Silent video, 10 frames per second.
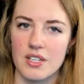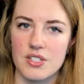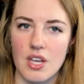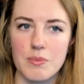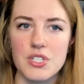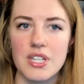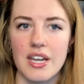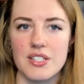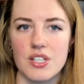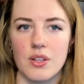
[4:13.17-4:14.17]
Some
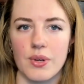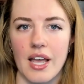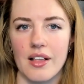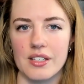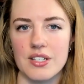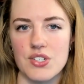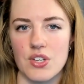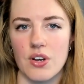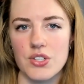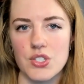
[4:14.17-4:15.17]
states and localities
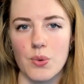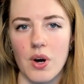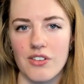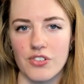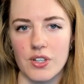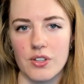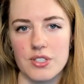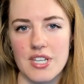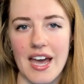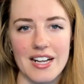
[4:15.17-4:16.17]
also offer
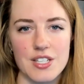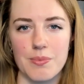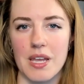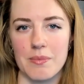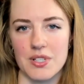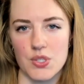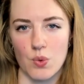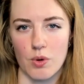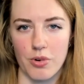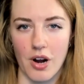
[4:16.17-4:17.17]
tax abatements
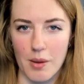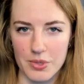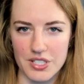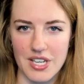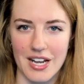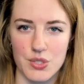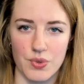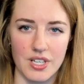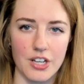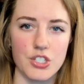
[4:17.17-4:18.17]
or property tax
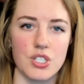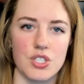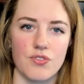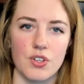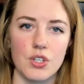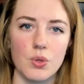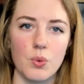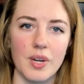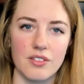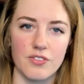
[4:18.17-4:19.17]
reductions for new
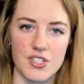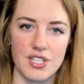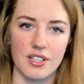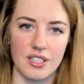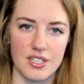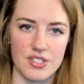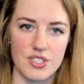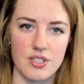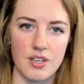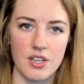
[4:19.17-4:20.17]
wind
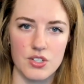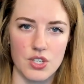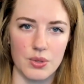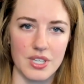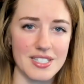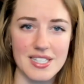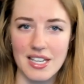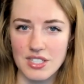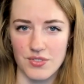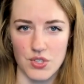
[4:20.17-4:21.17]
facilities, so the
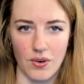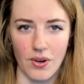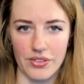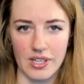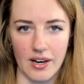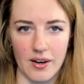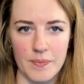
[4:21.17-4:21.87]
incentives are all there.